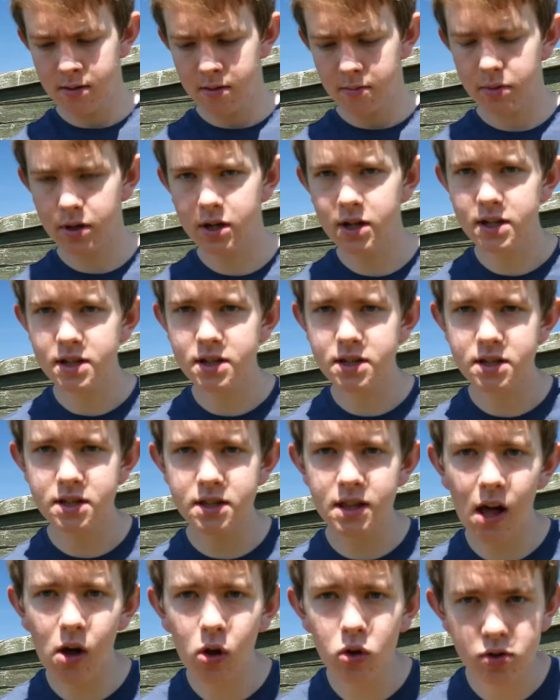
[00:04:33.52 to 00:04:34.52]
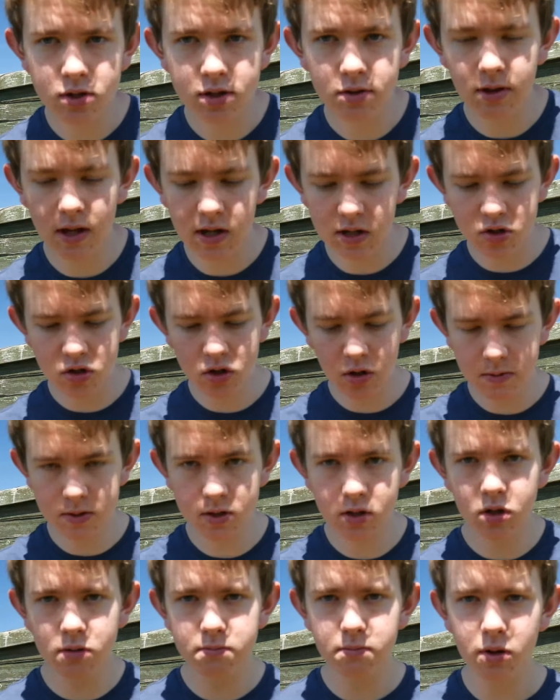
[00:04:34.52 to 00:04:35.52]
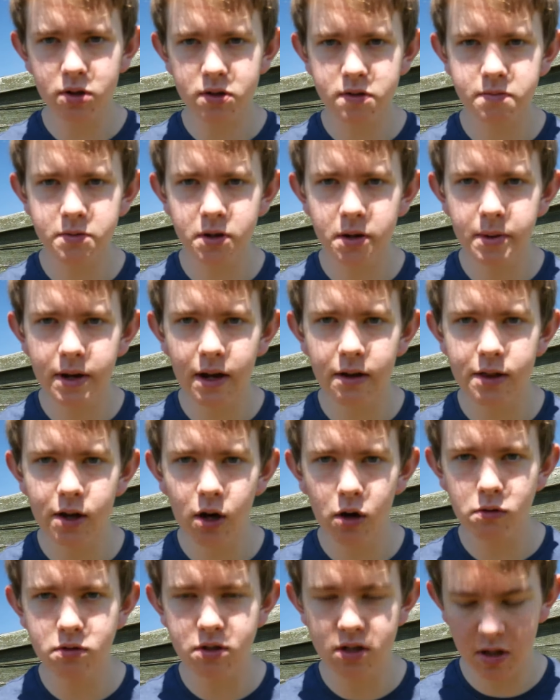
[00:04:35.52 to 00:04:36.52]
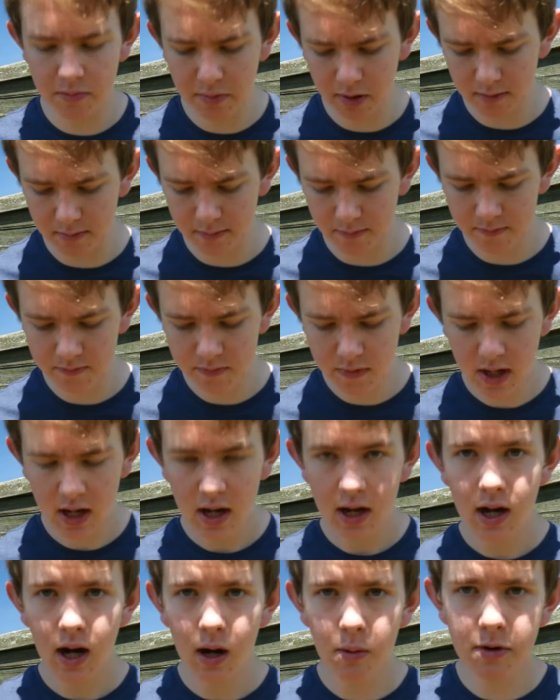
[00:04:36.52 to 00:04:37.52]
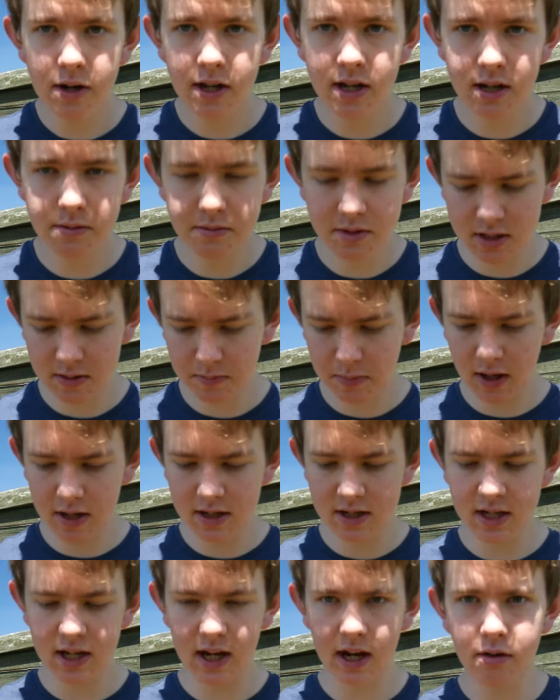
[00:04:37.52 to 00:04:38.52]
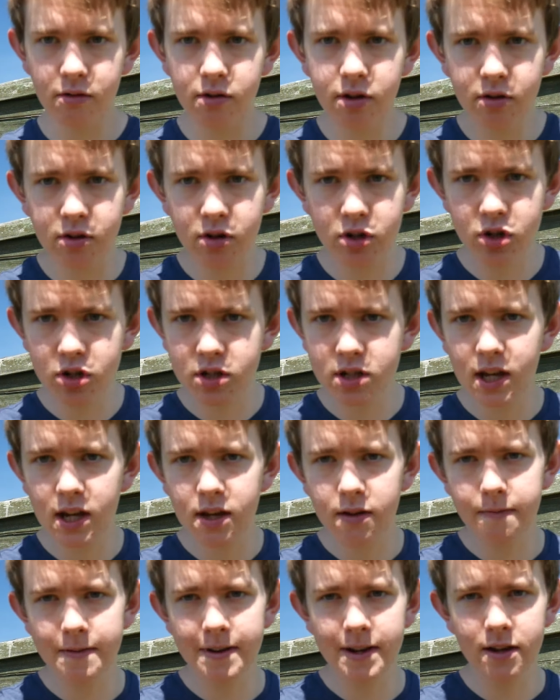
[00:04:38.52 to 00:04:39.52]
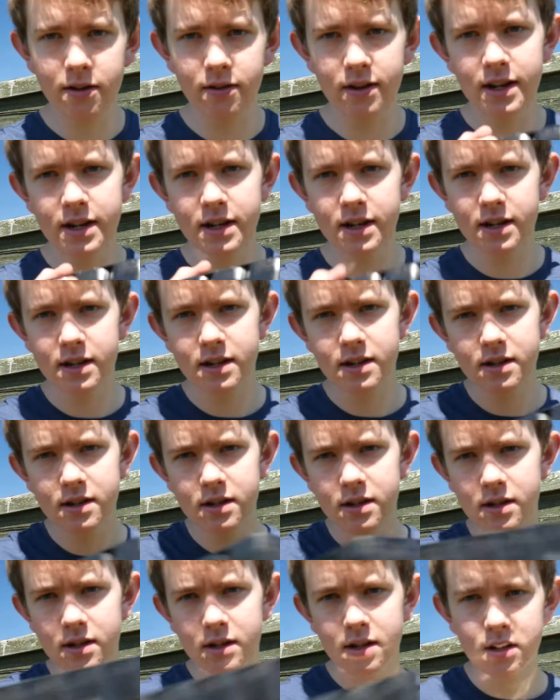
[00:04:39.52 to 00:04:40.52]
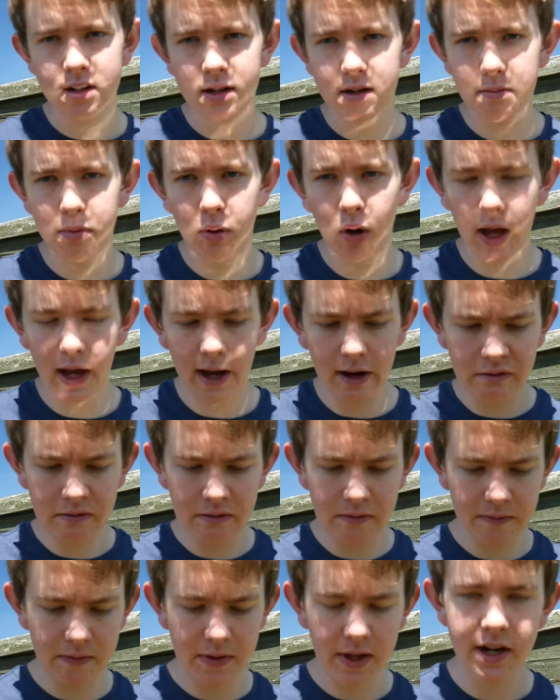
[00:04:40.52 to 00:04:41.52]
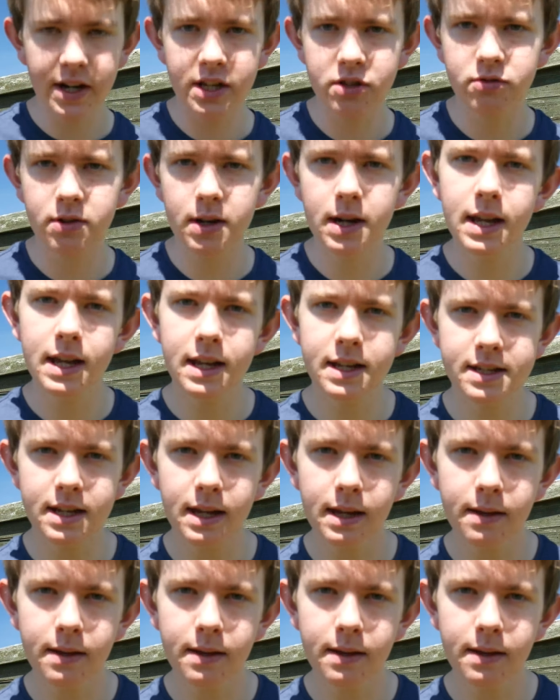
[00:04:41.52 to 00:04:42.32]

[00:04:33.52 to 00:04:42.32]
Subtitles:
because that also then stops the compost from coming out the holes at the bottom. And when it comes to planting out, you can just get your finger in and pull it out, and it's really easy.